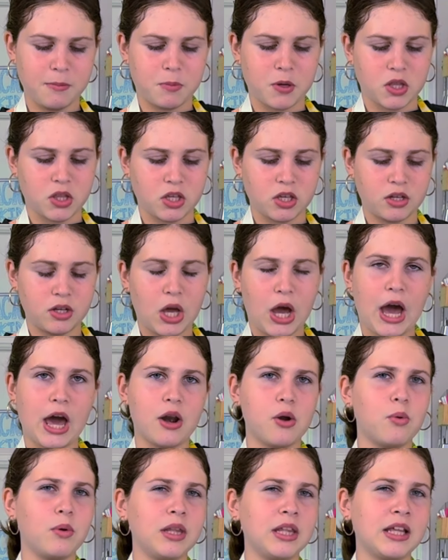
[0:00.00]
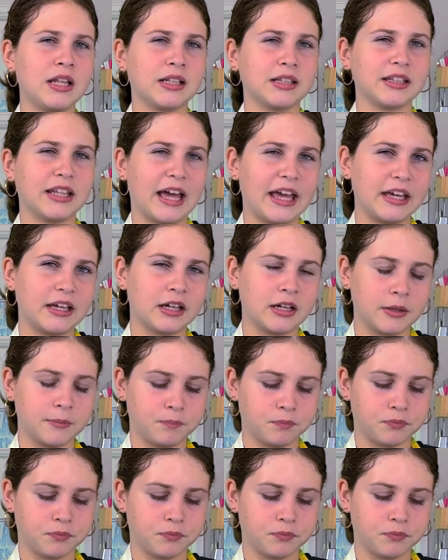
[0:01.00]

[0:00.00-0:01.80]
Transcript: opinion, I don't really like